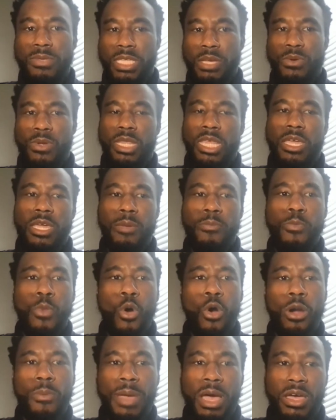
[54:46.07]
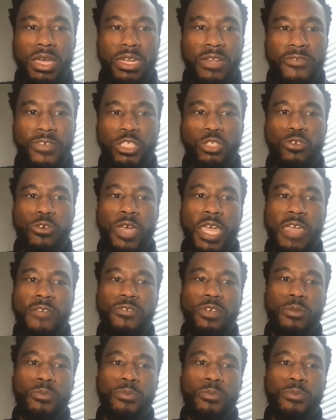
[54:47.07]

they were thinking more about individual behavior,